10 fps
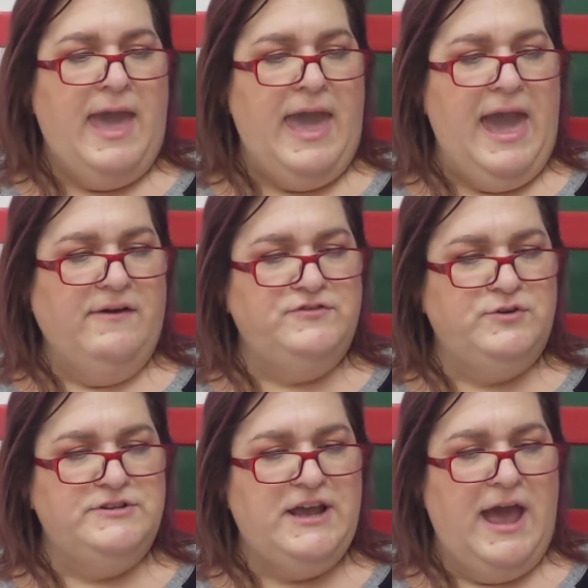After
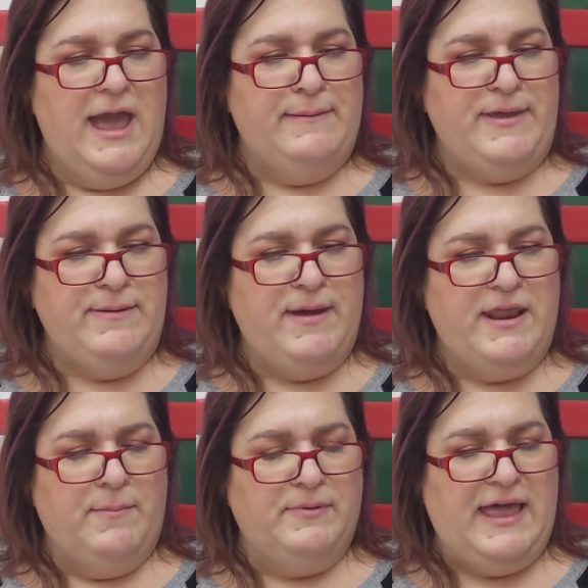a time, he met
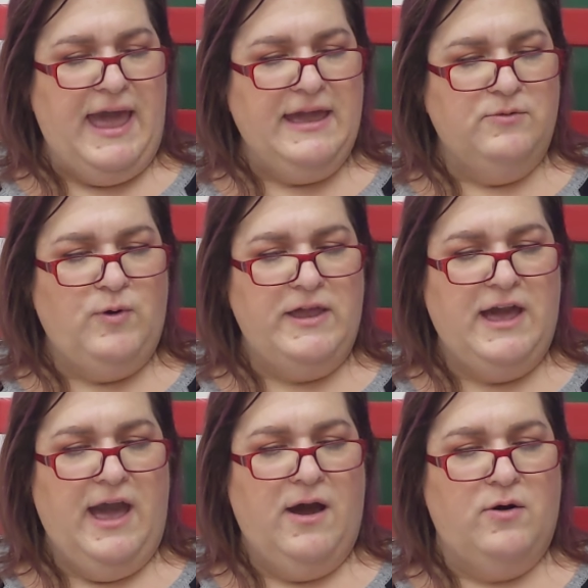a black and white
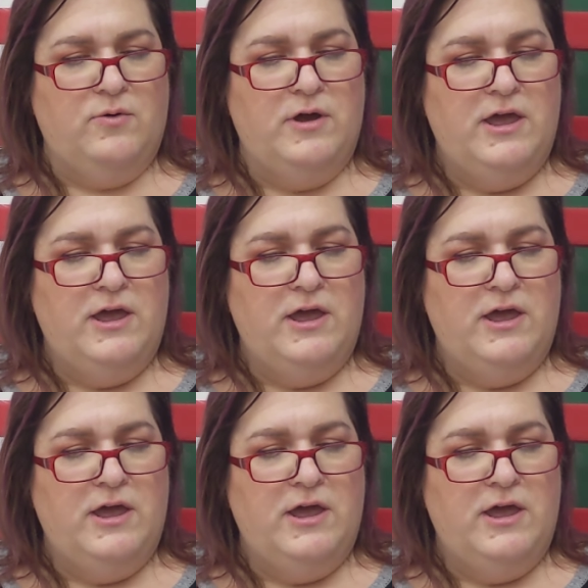cow.